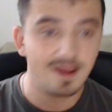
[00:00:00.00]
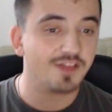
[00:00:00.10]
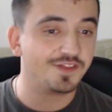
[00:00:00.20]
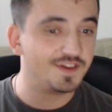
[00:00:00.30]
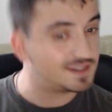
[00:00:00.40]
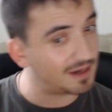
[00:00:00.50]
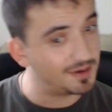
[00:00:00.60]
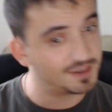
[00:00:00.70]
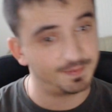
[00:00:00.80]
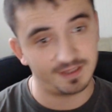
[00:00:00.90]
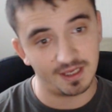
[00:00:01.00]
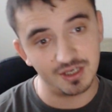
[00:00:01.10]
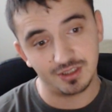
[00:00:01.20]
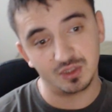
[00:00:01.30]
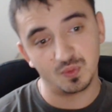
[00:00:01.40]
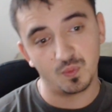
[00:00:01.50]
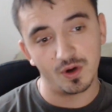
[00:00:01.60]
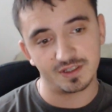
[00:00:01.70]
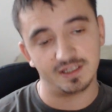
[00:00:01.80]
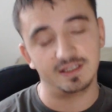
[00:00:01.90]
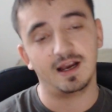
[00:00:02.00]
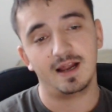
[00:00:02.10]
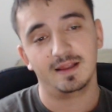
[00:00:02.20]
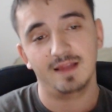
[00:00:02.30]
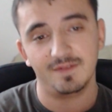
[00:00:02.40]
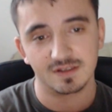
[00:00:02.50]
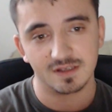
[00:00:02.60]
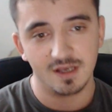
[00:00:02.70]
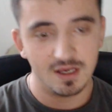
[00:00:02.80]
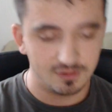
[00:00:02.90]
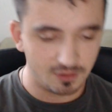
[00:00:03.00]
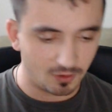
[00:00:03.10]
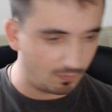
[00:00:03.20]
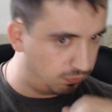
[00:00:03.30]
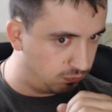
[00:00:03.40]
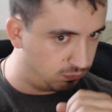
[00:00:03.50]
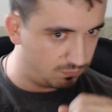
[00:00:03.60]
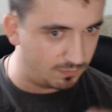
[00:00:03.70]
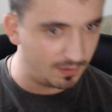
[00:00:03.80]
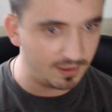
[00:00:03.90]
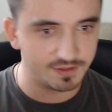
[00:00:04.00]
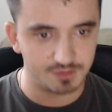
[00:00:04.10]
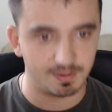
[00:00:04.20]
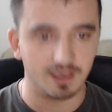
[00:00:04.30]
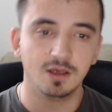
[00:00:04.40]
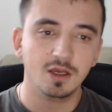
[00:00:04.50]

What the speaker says: This is how exponentially it works at the higher levels. So, excuse me.